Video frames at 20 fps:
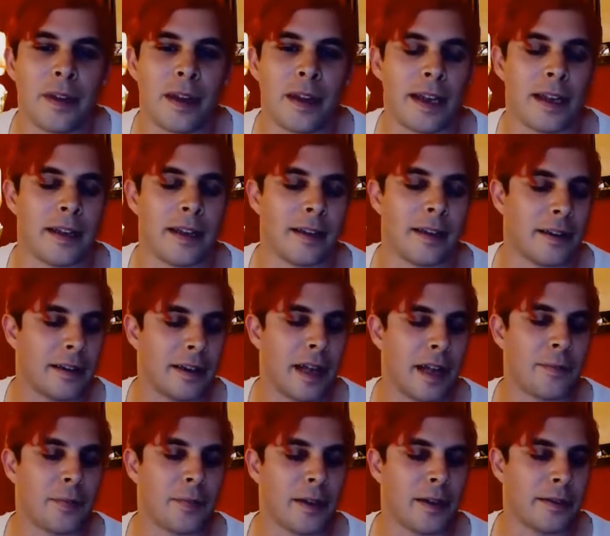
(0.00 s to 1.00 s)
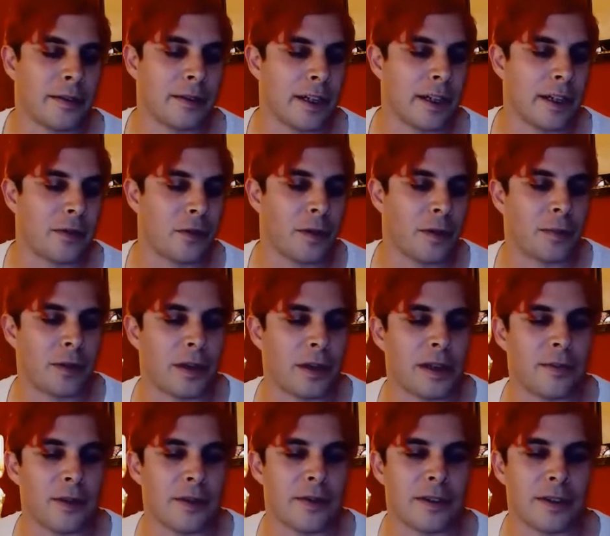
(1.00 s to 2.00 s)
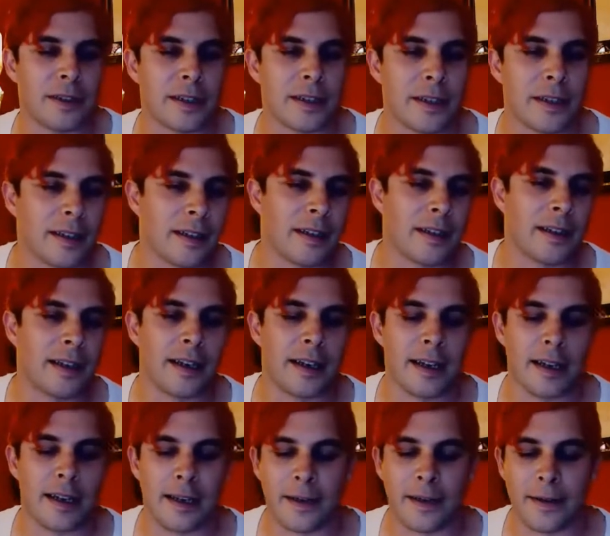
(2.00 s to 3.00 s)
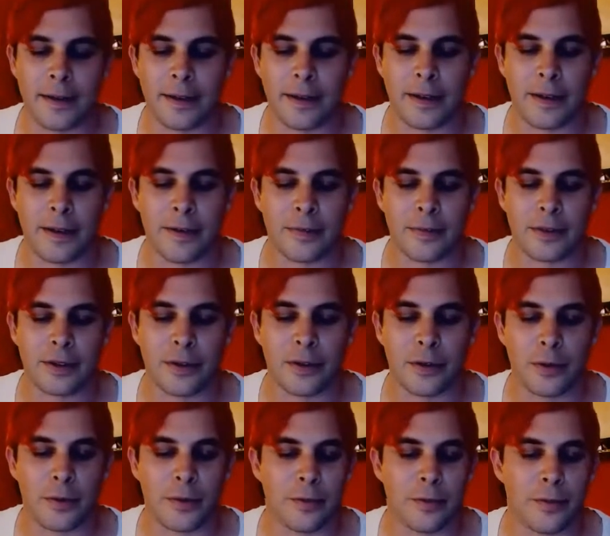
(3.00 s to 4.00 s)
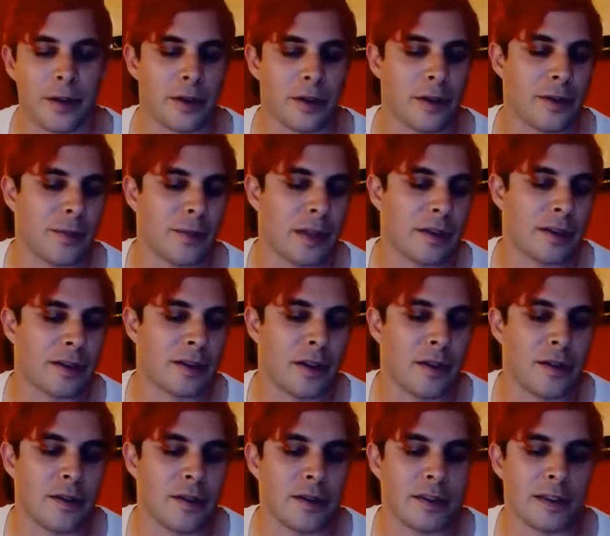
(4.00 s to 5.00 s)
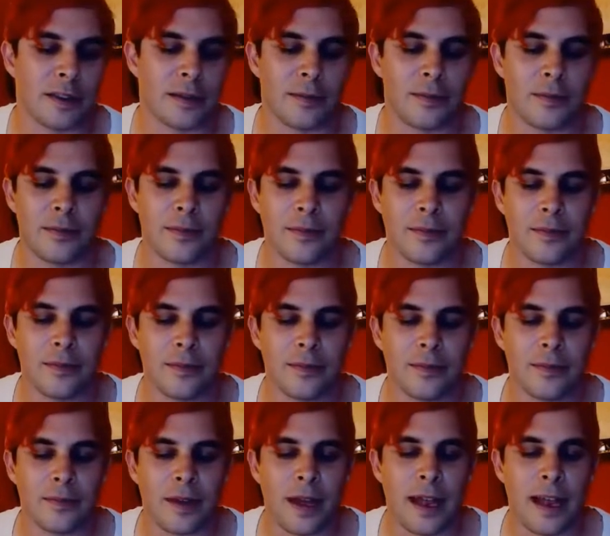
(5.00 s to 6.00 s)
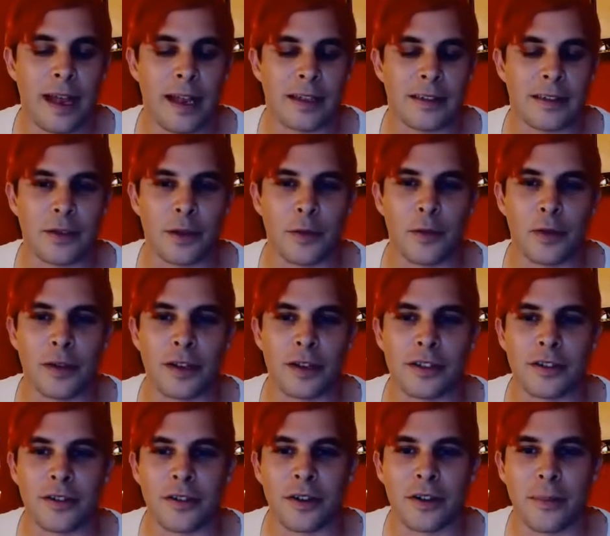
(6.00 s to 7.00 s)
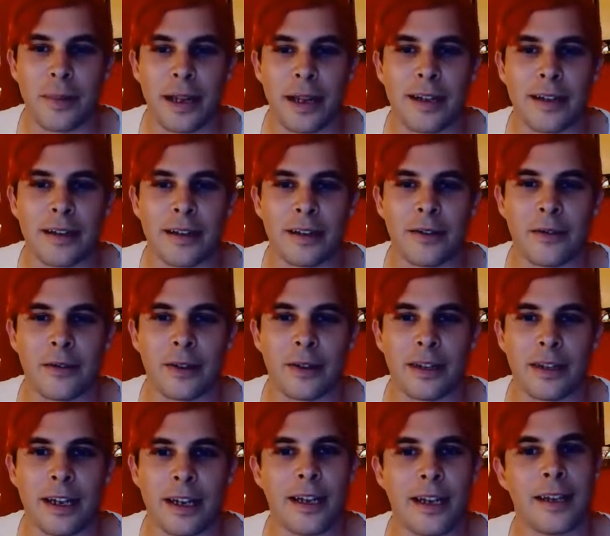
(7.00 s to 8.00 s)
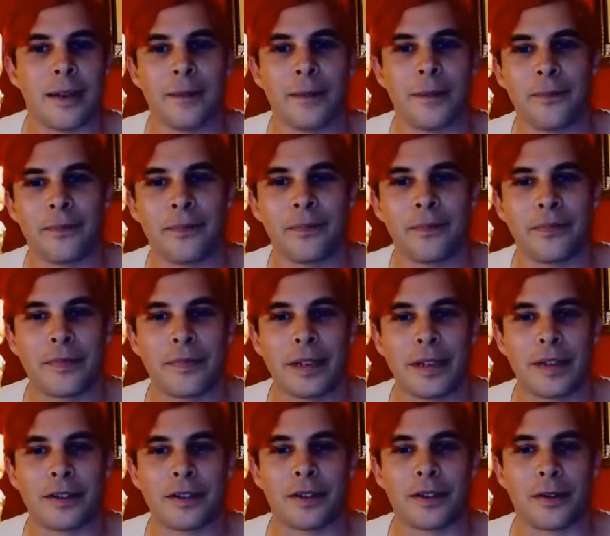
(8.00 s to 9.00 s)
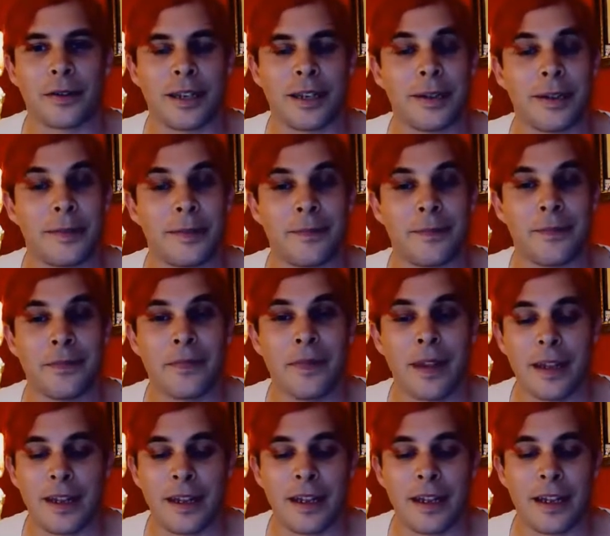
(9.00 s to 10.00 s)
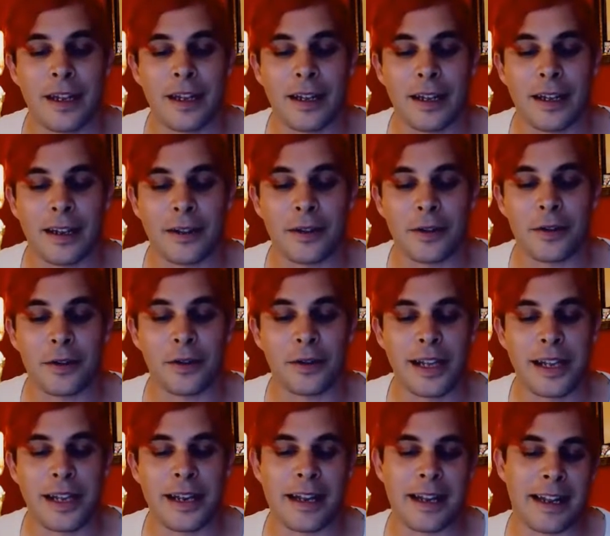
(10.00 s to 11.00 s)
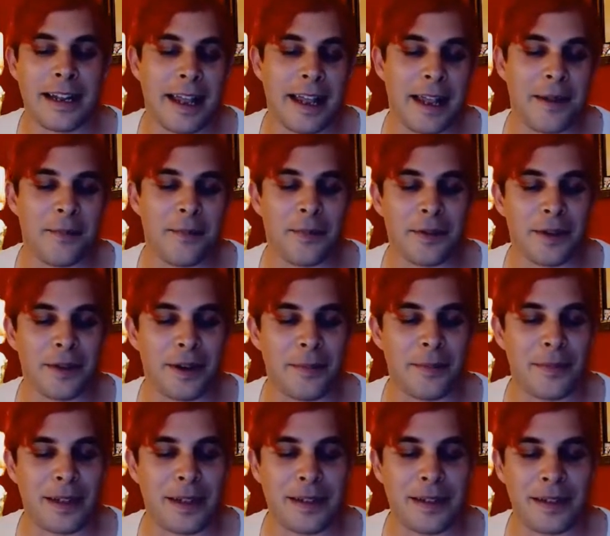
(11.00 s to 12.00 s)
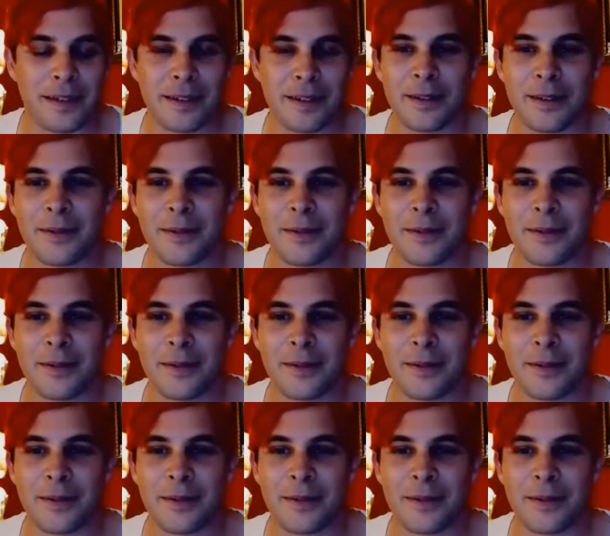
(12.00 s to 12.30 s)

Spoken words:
and they grew up playing music, and so they heard my songs, and I asked if they wanted to start a band, and they were like, yeah. So yeah, a little late in the game, but I mean,